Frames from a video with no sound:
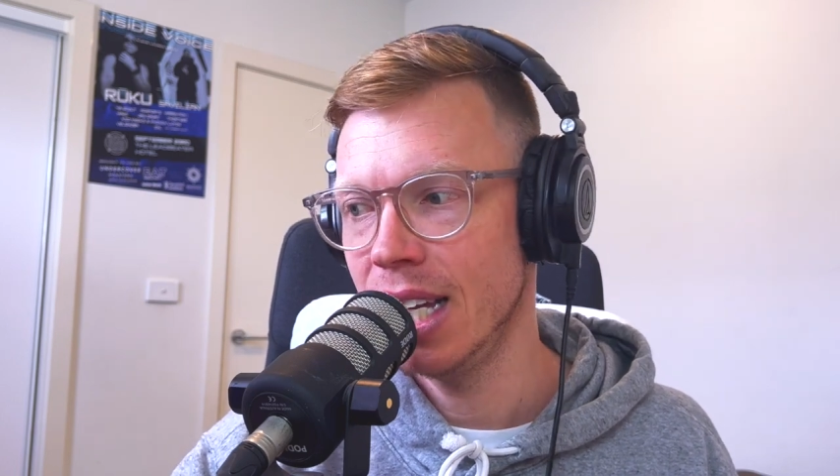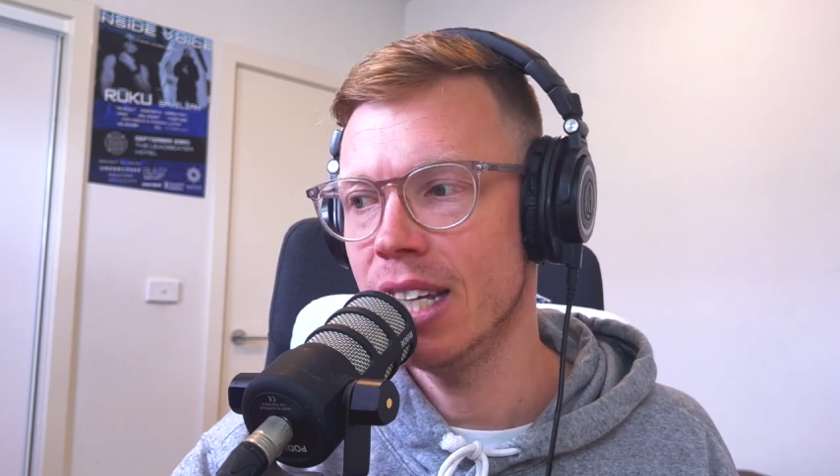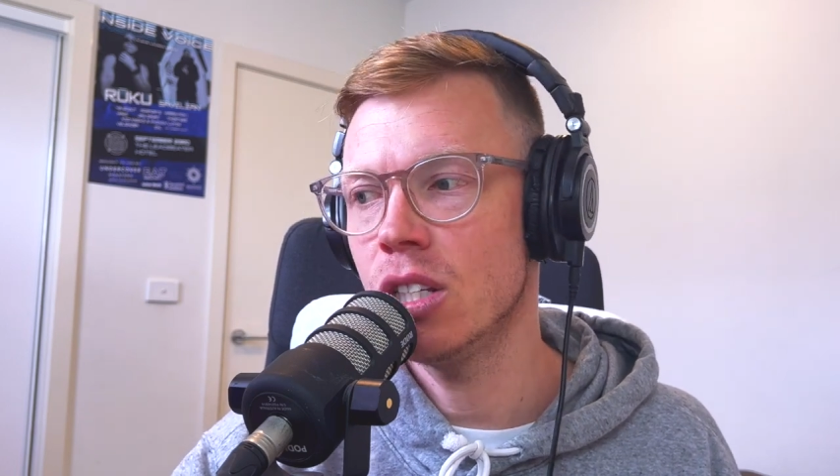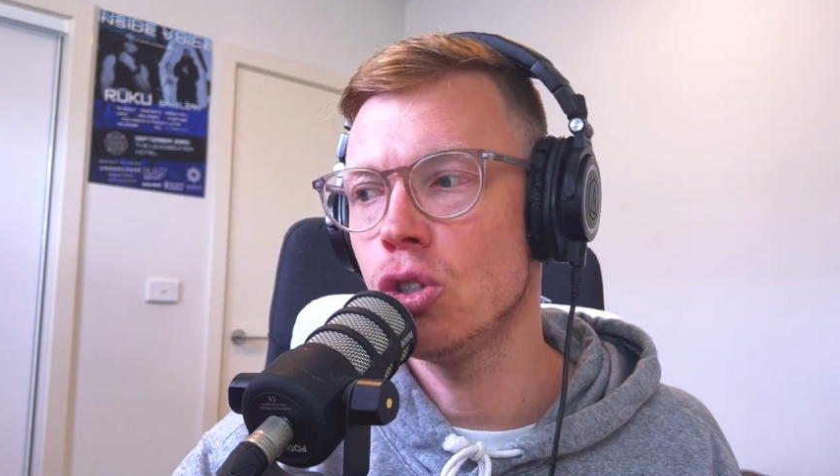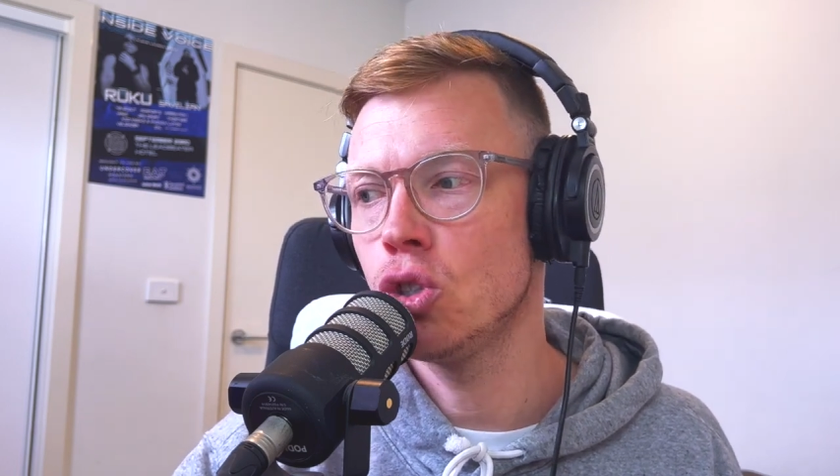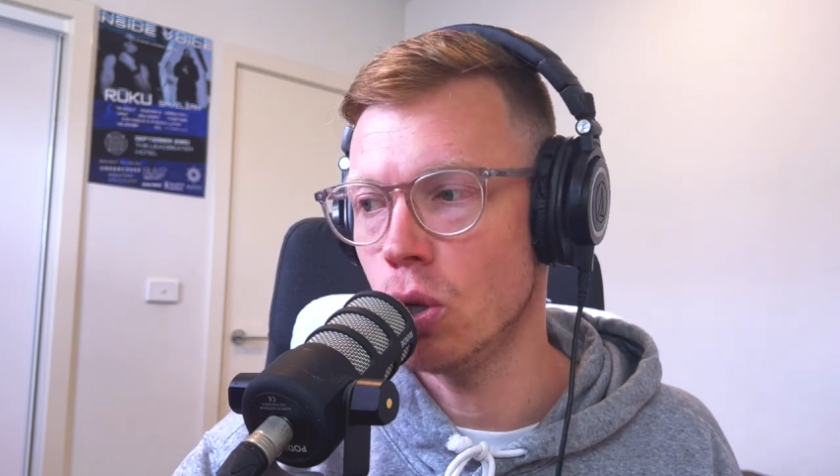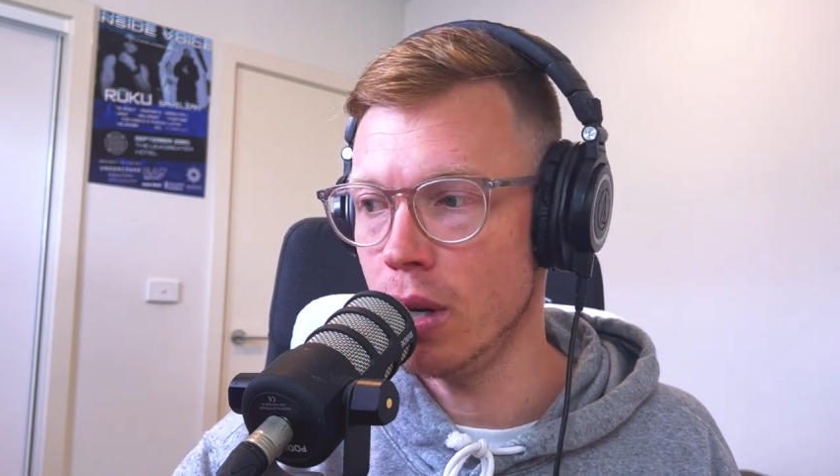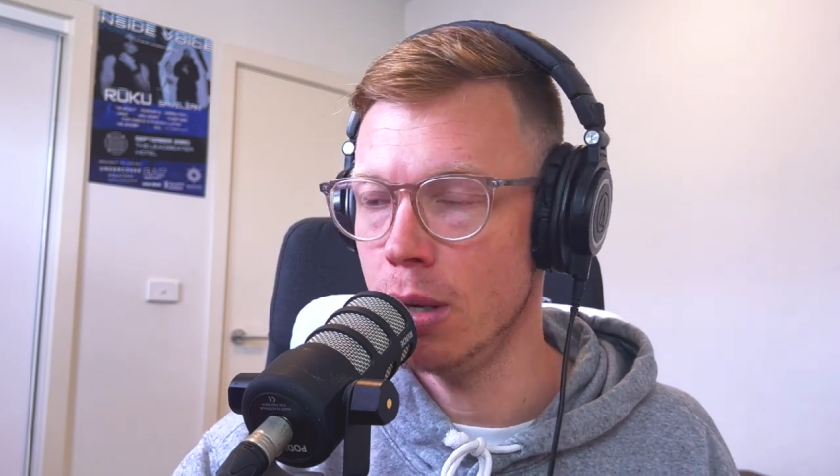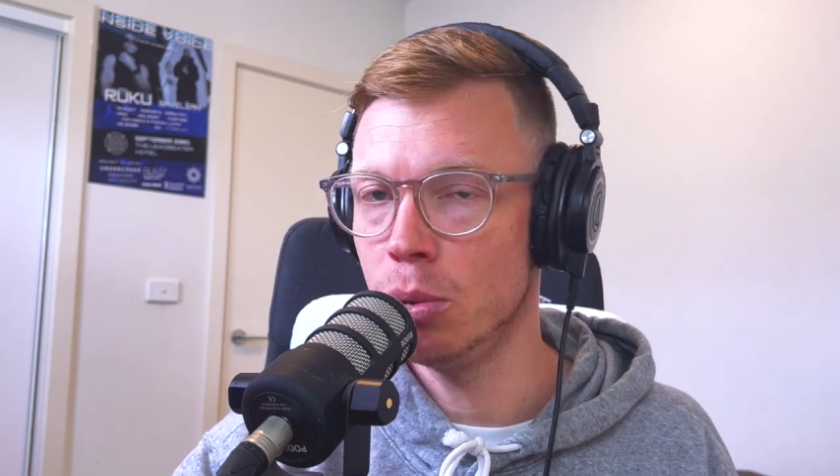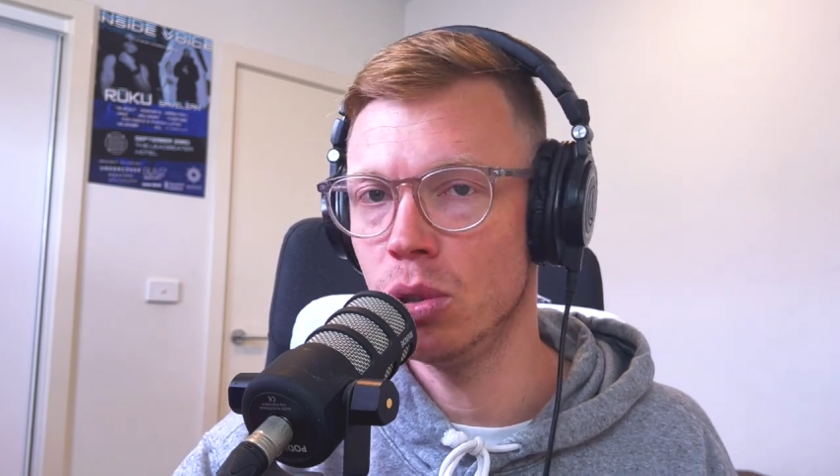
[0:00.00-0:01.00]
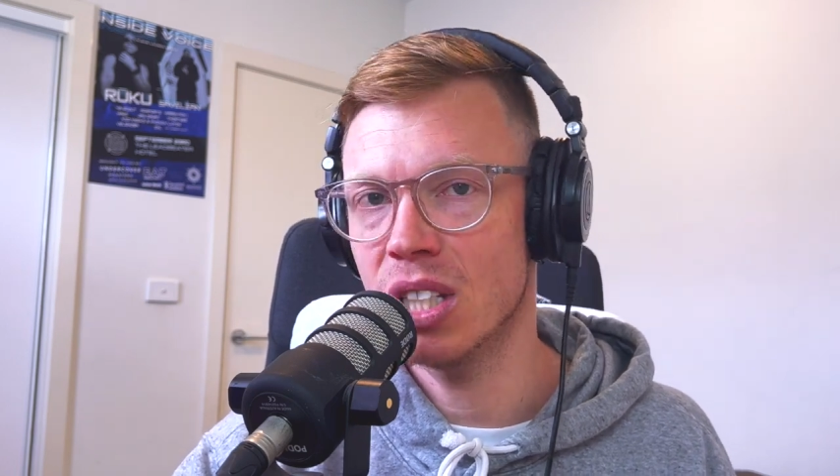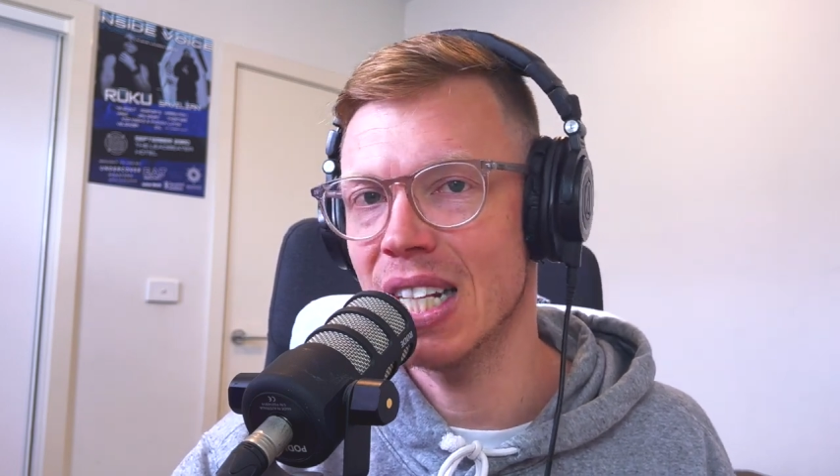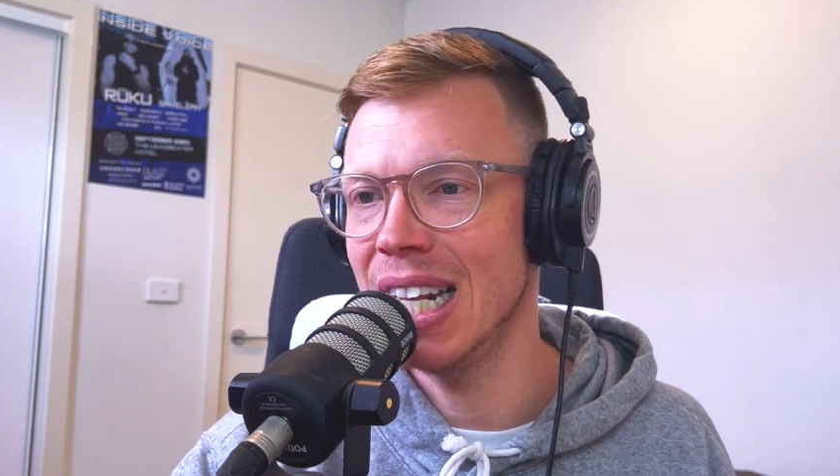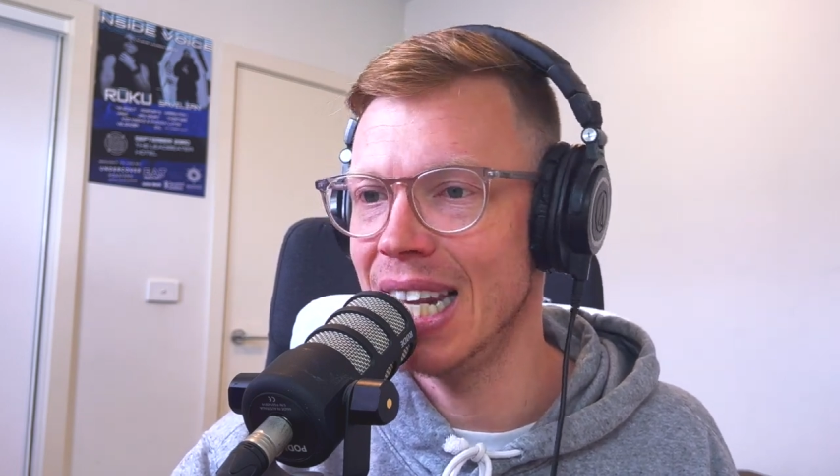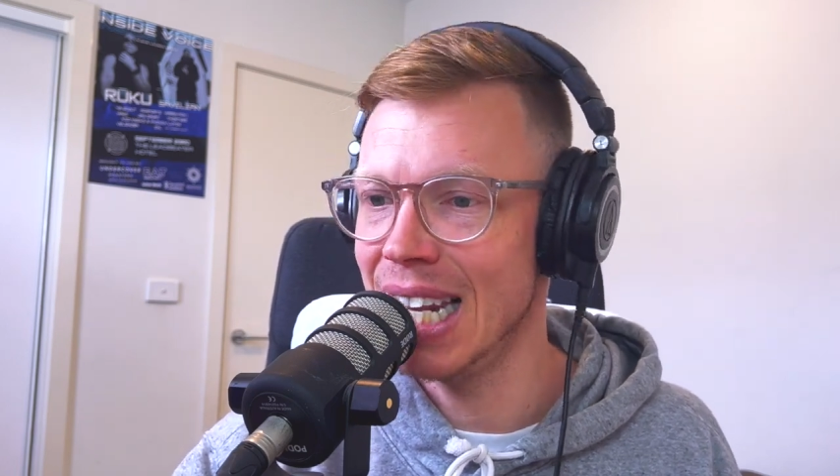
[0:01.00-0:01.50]
it's enjoyable, it's
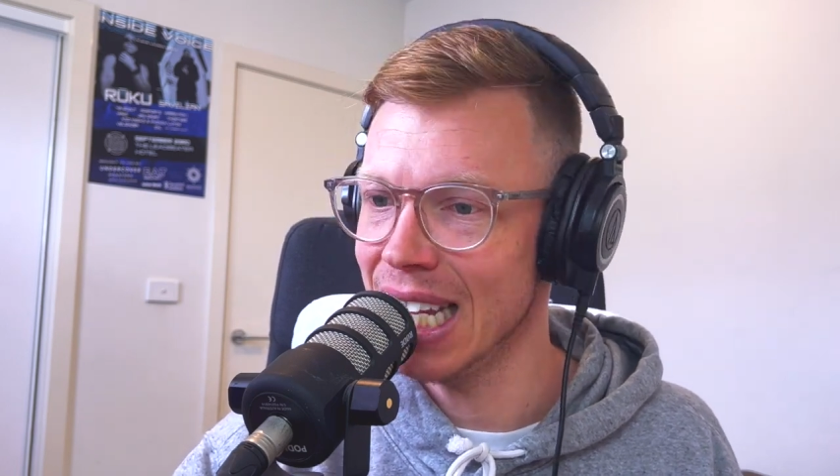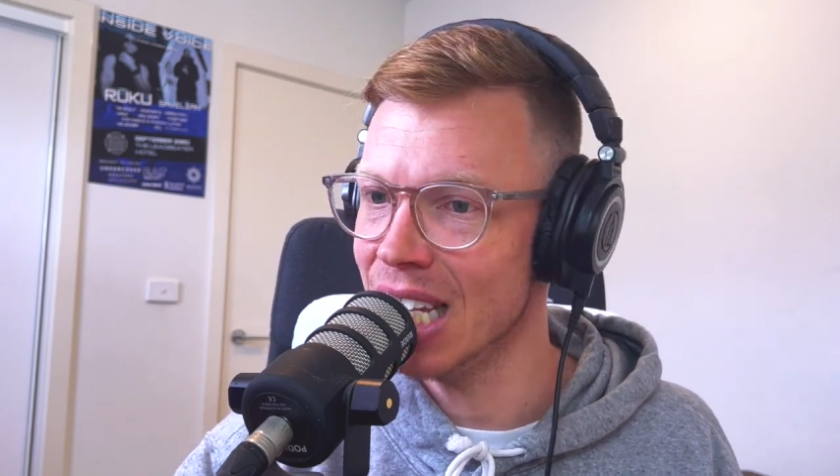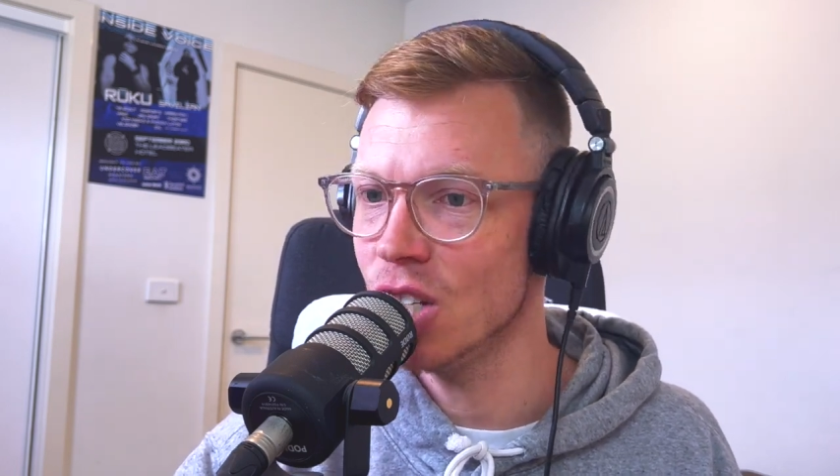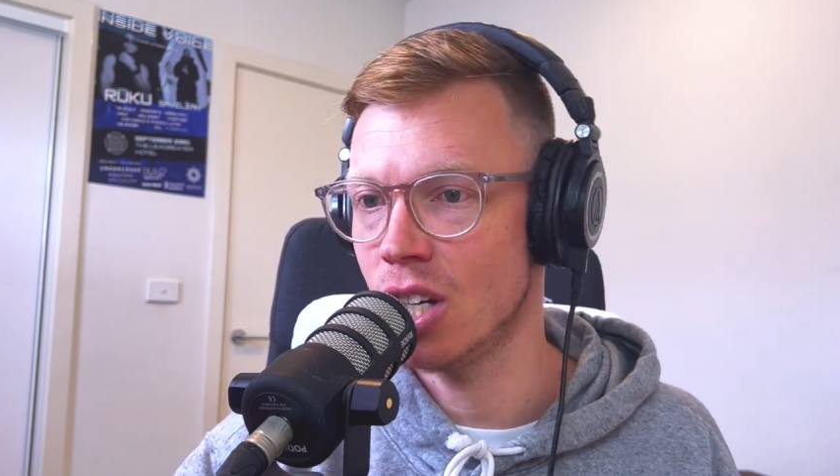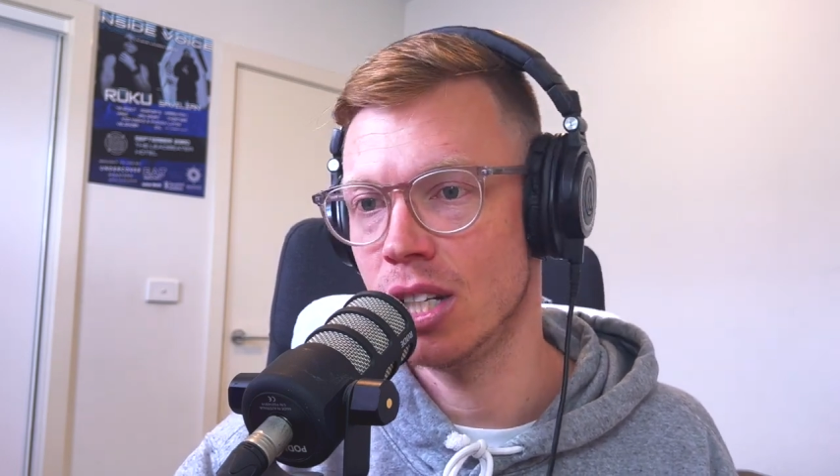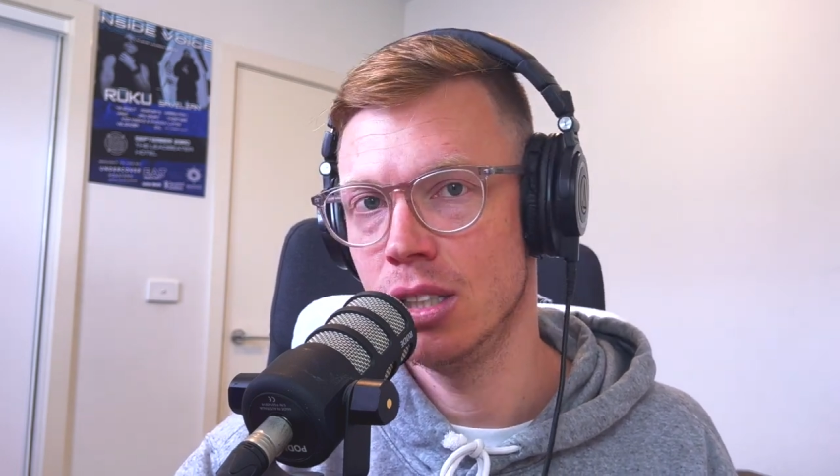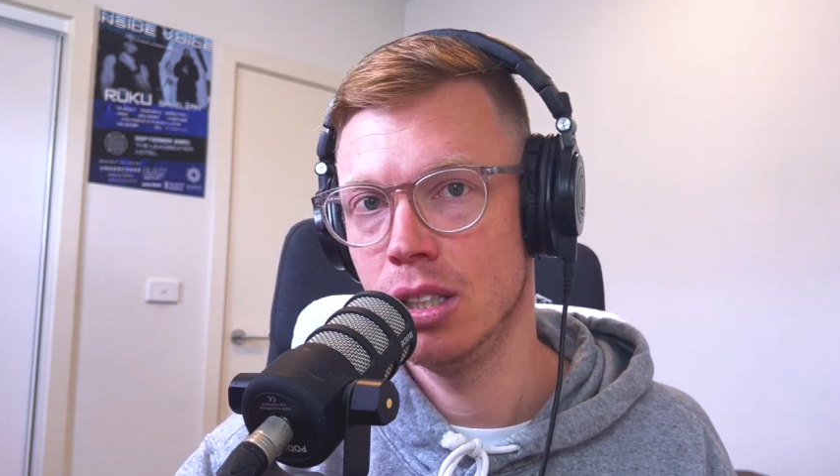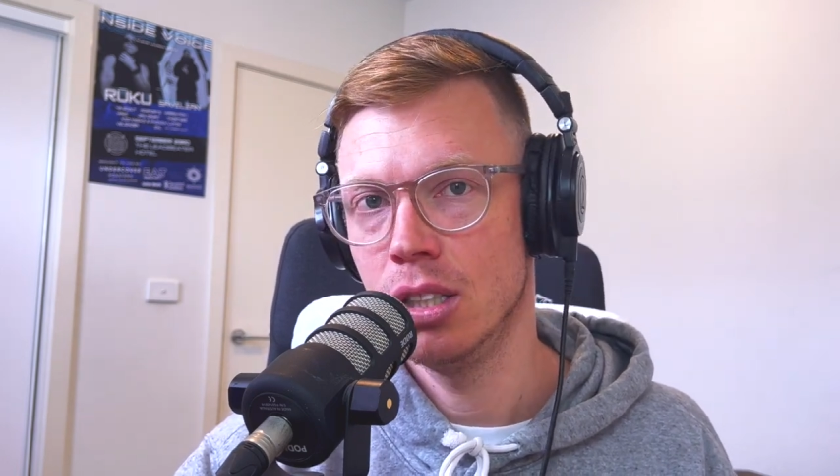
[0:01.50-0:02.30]
leisure.